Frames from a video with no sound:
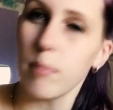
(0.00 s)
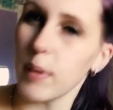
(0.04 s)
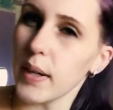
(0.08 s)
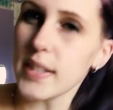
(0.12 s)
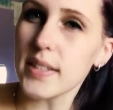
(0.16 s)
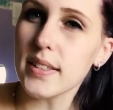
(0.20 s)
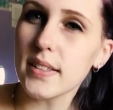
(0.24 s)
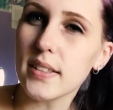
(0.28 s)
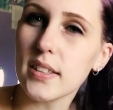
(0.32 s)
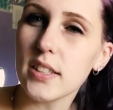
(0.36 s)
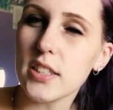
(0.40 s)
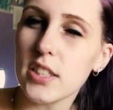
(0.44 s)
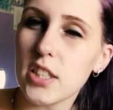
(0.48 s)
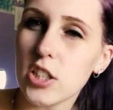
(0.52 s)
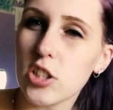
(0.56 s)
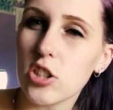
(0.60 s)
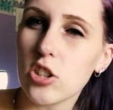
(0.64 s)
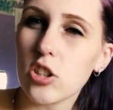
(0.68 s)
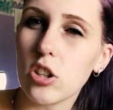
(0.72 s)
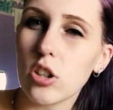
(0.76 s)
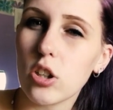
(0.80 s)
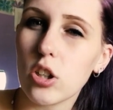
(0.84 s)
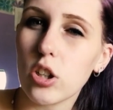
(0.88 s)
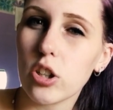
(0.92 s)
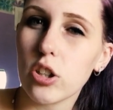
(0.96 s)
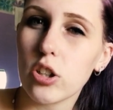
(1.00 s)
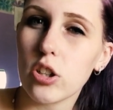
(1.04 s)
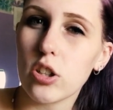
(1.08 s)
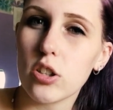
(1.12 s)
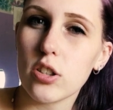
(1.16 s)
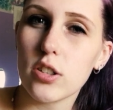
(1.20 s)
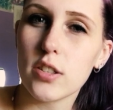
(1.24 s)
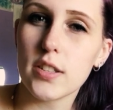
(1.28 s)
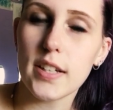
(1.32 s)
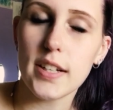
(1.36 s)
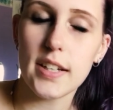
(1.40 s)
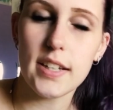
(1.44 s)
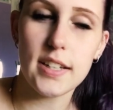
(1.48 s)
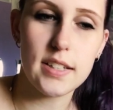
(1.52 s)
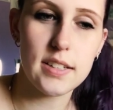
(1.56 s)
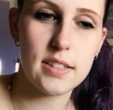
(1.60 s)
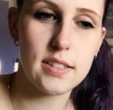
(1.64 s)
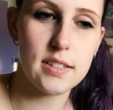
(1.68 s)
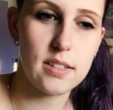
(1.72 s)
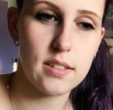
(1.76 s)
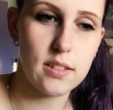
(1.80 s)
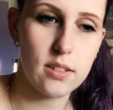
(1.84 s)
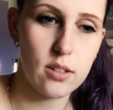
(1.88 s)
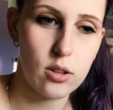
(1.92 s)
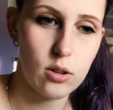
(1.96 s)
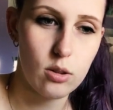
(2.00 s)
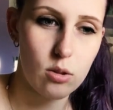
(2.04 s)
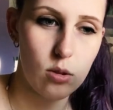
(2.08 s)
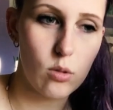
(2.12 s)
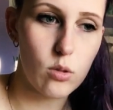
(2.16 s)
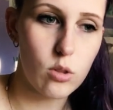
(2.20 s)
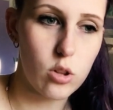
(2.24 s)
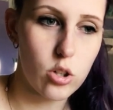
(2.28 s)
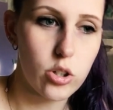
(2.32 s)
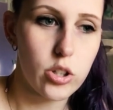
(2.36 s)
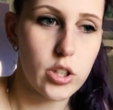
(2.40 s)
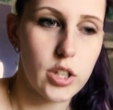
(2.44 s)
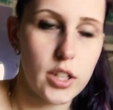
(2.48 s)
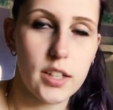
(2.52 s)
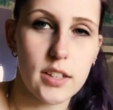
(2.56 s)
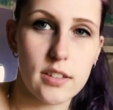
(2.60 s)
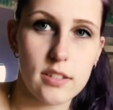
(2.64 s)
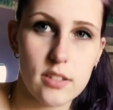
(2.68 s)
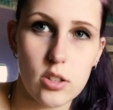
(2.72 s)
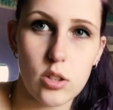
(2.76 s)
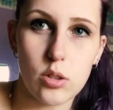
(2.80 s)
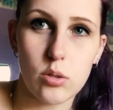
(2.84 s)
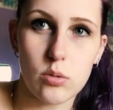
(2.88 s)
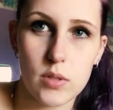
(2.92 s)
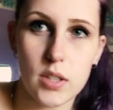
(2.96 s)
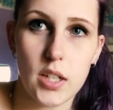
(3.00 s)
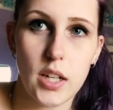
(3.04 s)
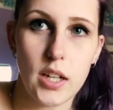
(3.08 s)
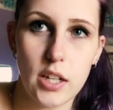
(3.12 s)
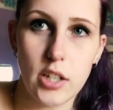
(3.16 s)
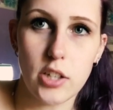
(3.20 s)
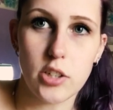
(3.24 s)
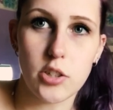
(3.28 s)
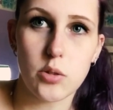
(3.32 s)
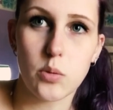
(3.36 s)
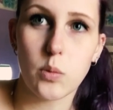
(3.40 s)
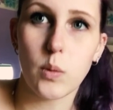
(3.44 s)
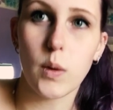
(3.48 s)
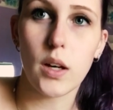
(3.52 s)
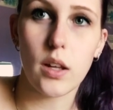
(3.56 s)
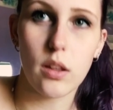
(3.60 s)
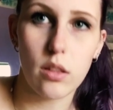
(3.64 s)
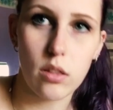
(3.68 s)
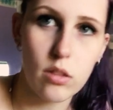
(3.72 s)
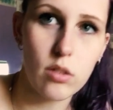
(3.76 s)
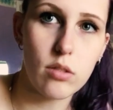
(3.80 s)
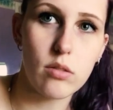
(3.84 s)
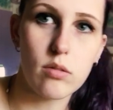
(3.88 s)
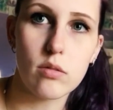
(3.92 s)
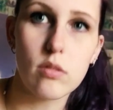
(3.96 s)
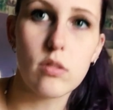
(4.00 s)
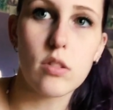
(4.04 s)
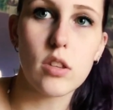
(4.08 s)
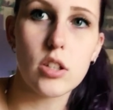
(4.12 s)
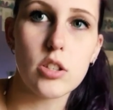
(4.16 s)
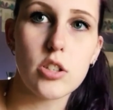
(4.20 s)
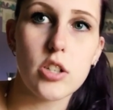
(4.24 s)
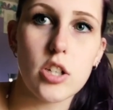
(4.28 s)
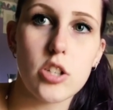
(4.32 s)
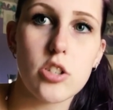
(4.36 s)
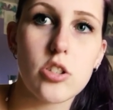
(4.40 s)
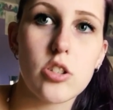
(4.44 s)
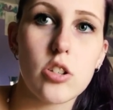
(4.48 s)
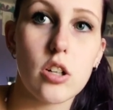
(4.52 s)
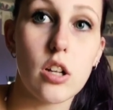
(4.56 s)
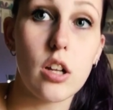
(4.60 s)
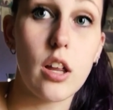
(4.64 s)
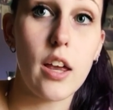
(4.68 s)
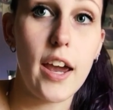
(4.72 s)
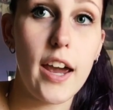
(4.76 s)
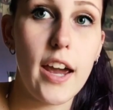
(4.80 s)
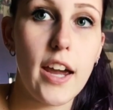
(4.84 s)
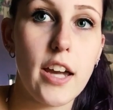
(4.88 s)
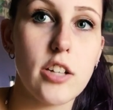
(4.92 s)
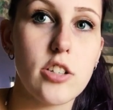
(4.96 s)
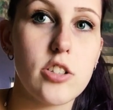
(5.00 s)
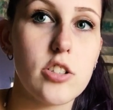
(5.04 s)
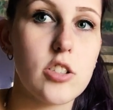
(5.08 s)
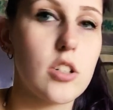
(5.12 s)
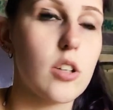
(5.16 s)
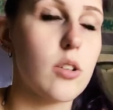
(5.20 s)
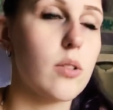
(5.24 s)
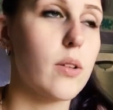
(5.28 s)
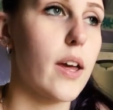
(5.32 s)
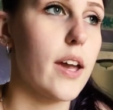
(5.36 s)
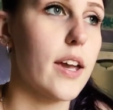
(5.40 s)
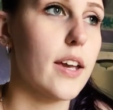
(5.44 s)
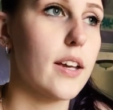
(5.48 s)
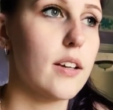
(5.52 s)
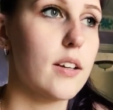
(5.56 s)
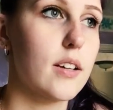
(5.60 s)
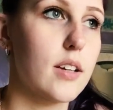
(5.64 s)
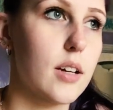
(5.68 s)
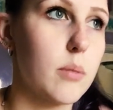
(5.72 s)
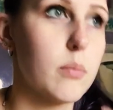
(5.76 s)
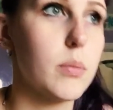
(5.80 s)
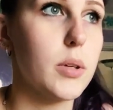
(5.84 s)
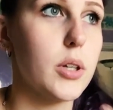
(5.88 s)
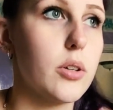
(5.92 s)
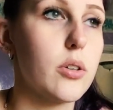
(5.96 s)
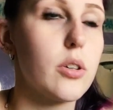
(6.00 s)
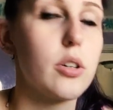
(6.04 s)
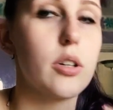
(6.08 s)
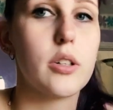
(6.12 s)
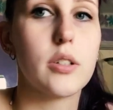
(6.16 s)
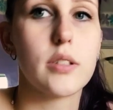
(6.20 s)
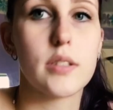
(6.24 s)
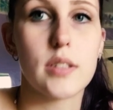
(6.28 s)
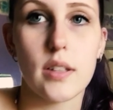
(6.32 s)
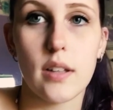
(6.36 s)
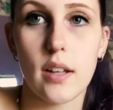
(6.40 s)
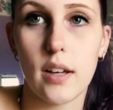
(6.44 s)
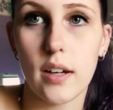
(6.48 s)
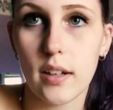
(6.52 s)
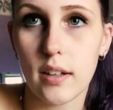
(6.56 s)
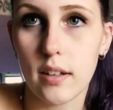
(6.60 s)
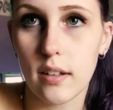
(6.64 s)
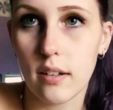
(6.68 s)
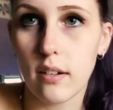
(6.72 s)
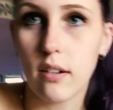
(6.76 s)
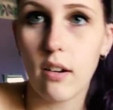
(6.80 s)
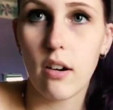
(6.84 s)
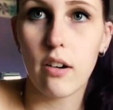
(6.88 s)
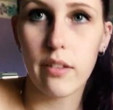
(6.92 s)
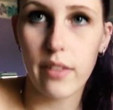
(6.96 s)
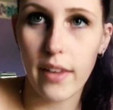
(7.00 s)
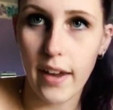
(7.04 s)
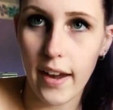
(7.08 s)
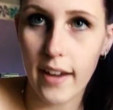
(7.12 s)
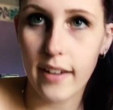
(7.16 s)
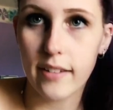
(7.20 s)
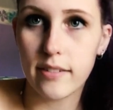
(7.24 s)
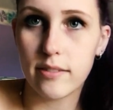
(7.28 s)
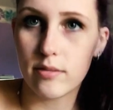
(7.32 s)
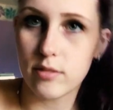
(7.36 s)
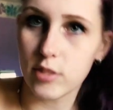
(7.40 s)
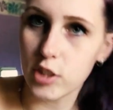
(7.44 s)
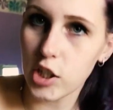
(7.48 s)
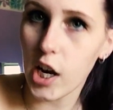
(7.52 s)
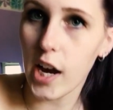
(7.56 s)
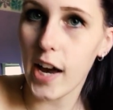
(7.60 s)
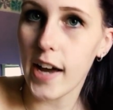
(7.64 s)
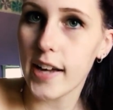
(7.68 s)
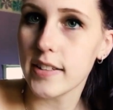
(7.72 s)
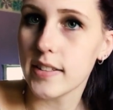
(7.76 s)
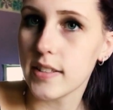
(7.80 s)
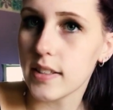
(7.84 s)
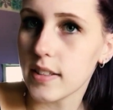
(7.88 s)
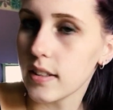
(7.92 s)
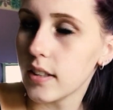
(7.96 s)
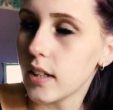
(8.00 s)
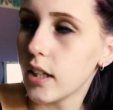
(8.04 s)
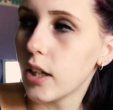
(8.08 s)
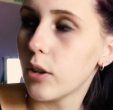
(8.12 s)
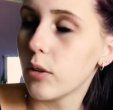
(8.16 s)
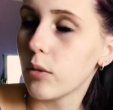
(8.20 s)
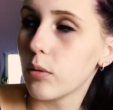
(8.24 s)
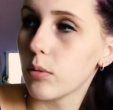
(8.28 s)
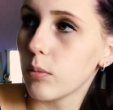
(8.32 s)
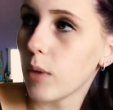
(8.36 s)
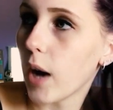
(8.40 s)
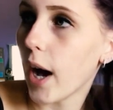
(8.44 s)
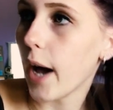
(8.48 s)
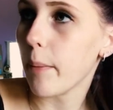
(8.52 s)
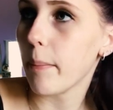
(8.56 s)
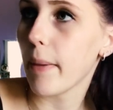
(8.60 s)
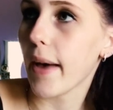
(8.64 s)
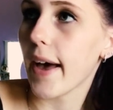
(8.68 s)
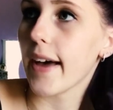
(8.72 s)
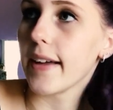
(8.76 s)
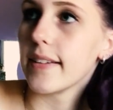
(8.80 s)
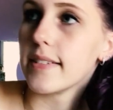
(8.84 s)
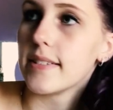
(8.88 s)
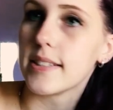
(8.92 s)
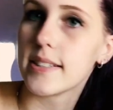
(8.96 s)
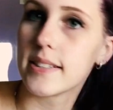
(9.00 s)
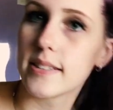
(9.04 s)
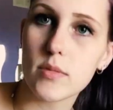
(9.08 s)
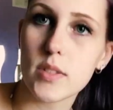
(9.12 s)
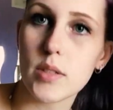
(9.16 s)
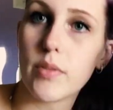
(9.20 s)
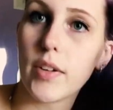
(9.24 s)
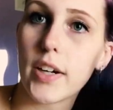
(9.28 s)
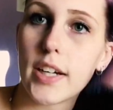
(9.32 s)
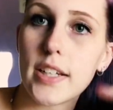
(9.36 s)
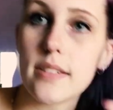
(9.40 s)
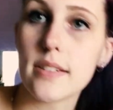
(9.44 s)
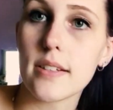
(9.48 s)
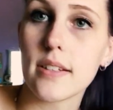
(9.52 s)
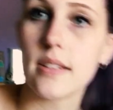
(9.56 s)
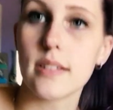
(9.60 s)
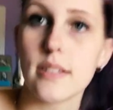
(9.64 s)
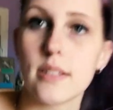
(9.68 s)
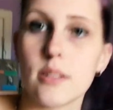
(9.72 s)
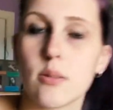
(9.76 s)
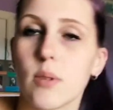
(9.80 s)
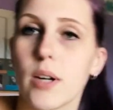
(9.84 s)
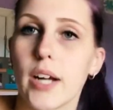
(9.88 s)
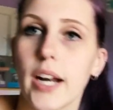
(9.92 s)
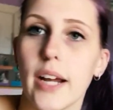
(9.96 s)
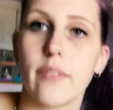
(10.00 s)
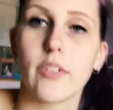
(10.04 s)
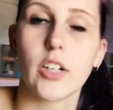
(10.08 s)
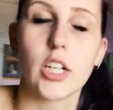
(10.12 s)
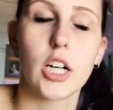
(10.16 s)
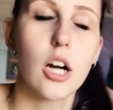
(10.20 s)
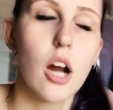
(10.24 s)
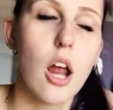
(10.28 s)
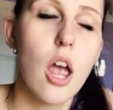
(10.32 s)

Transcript: Basically, digital learners is learning to teach with the digital age, so like computers and like all that jazz, you know, iPads, devices, whatever.